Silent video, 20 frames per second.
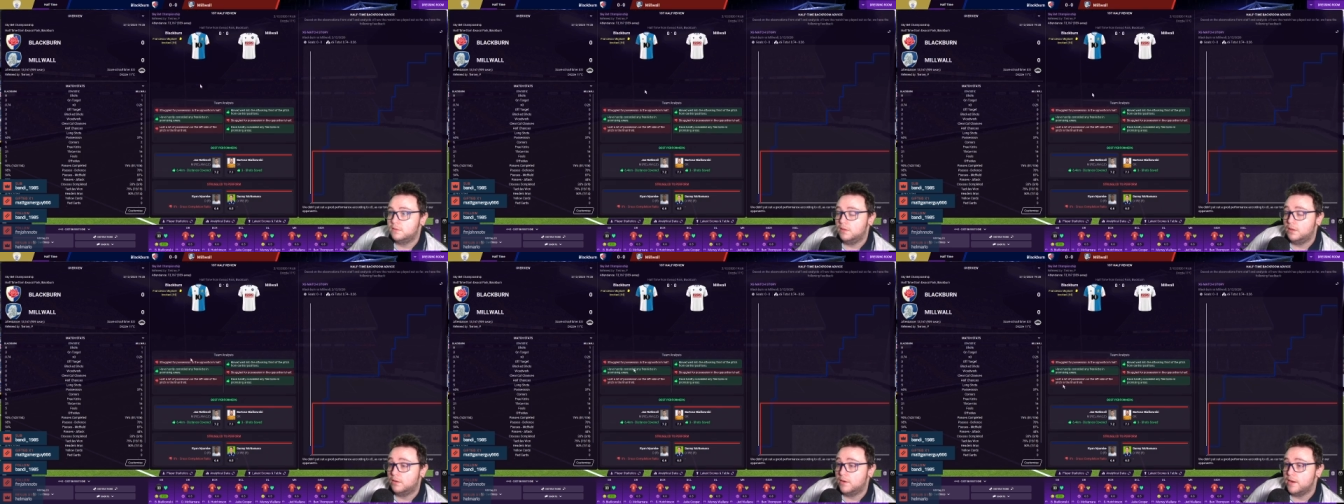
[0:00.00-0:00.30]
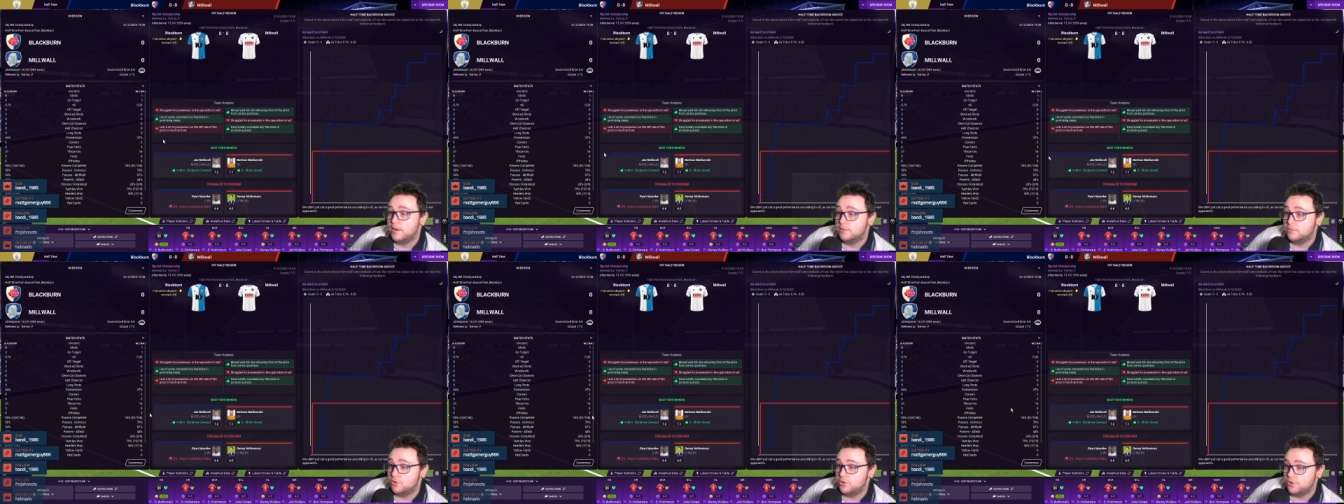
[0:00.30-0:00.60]
All
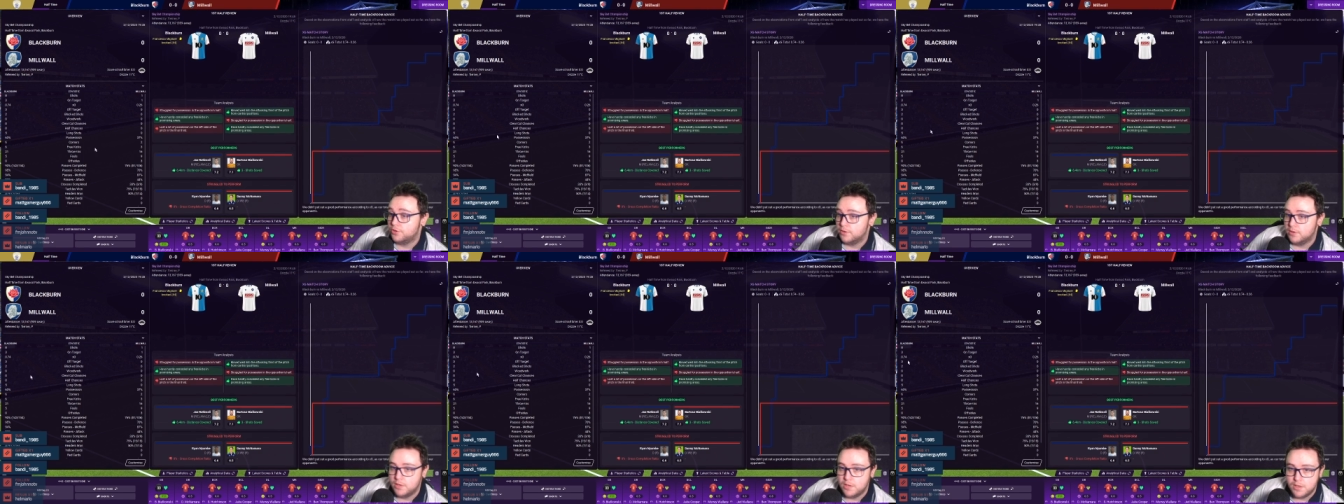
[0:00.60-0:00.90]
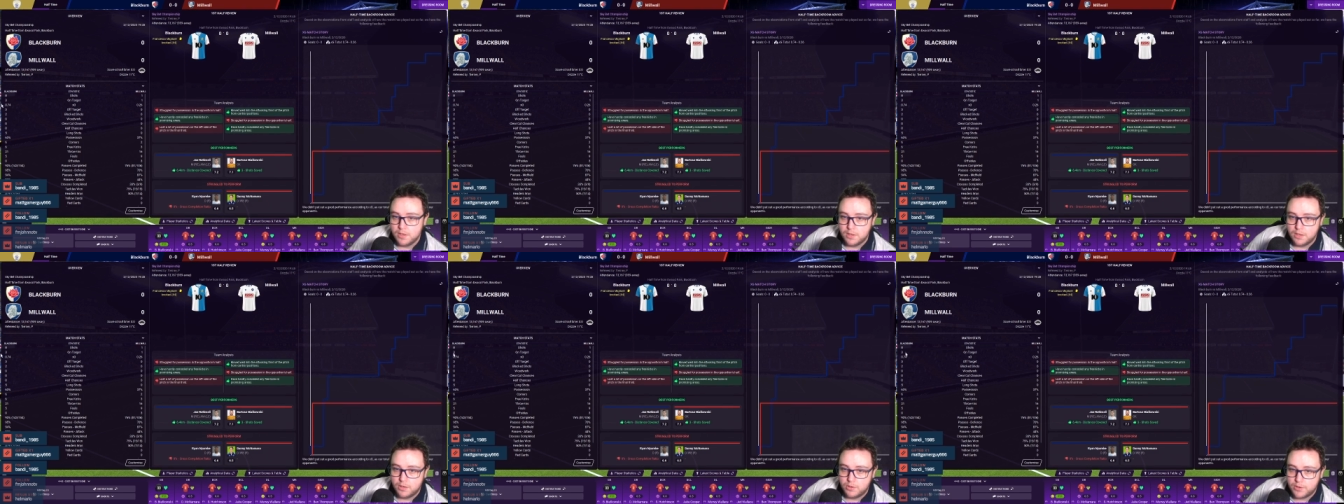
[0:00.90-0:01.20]
right, good.
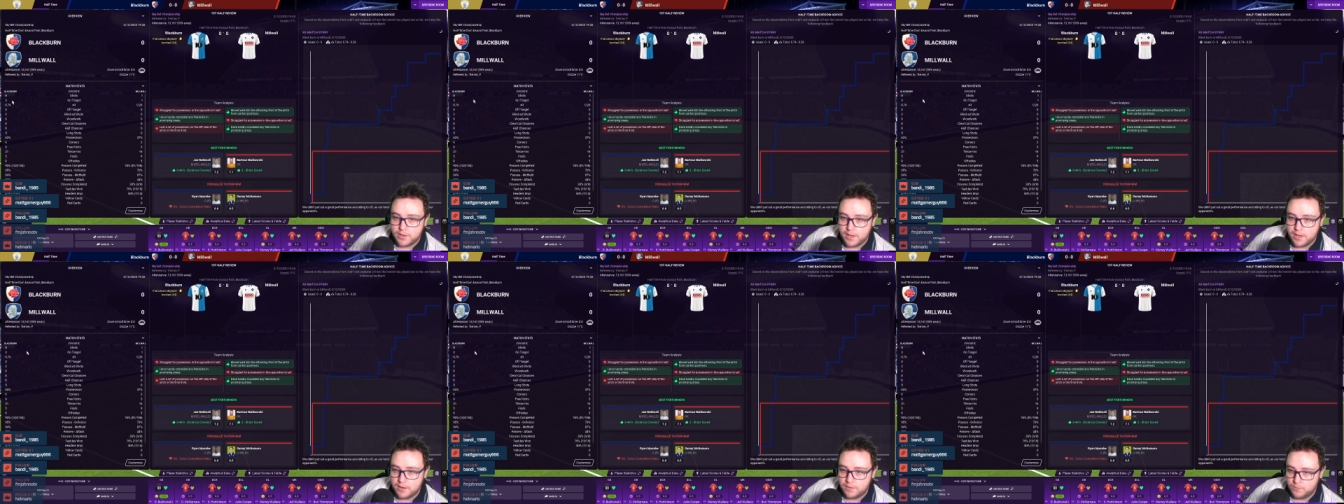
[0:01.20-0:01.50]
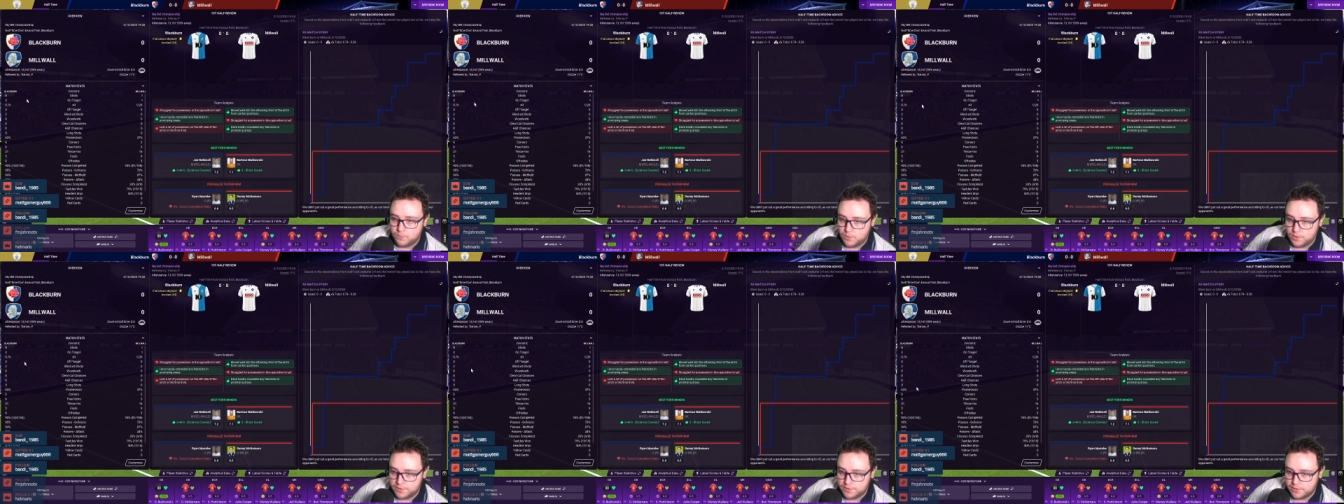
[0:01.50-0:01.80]
Okay,
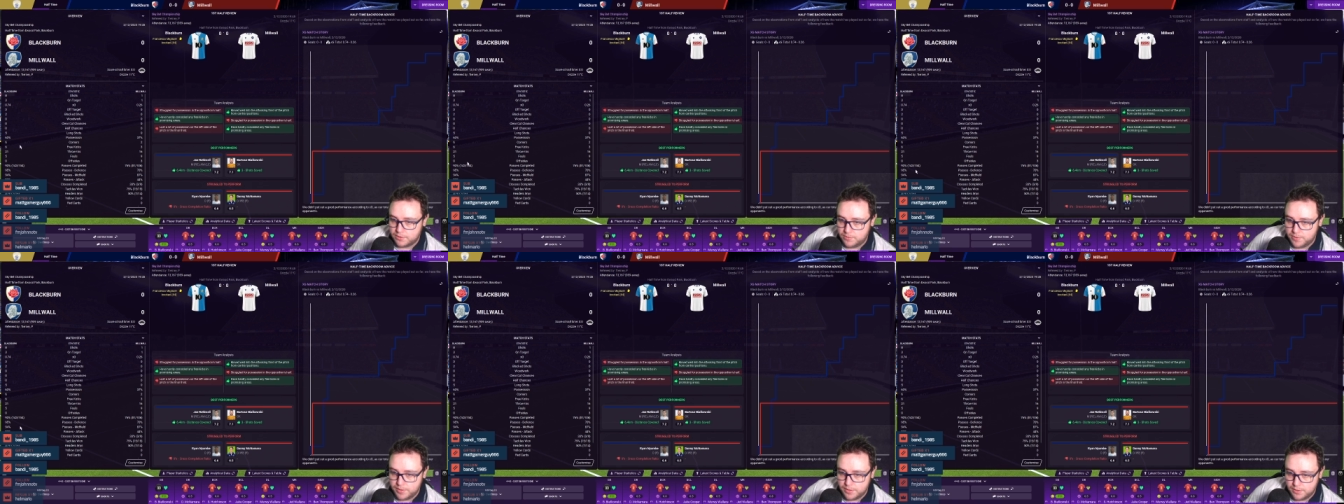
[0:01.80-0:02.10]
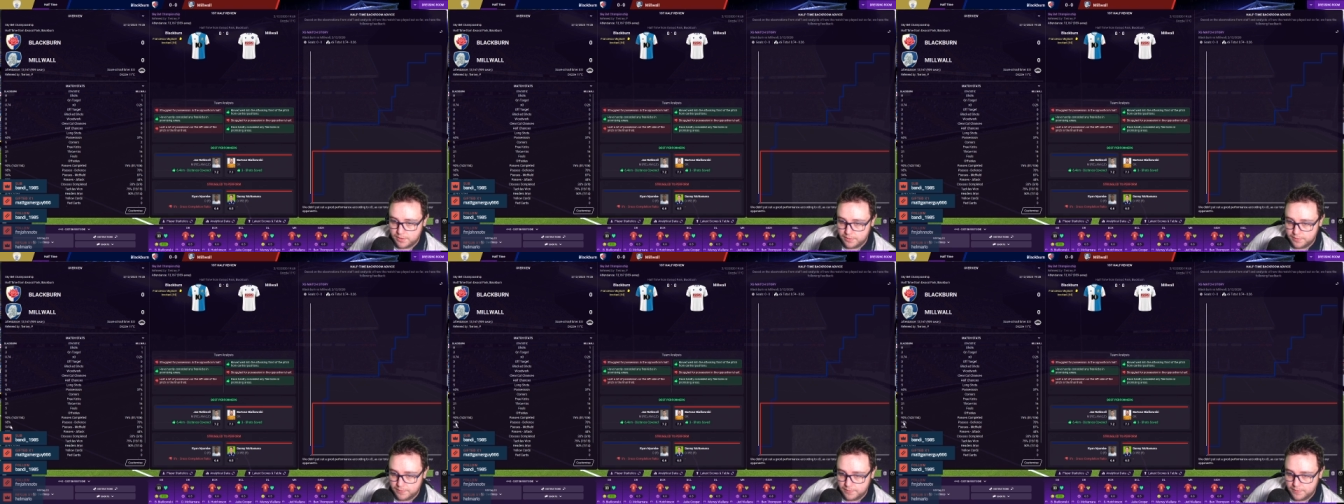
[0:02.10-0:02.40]
what's going
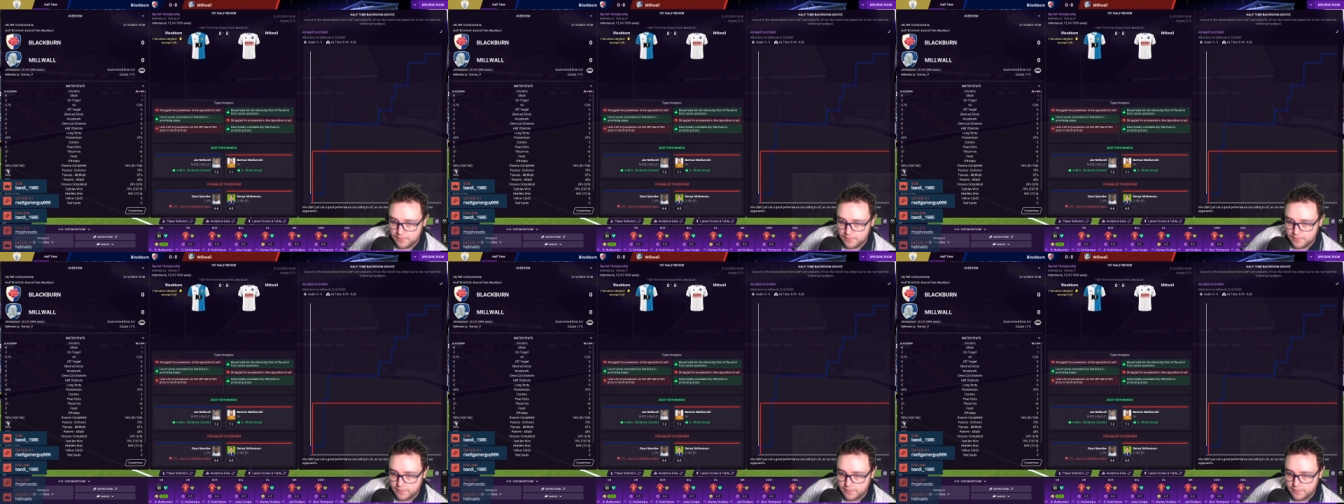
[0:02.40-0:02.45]
on?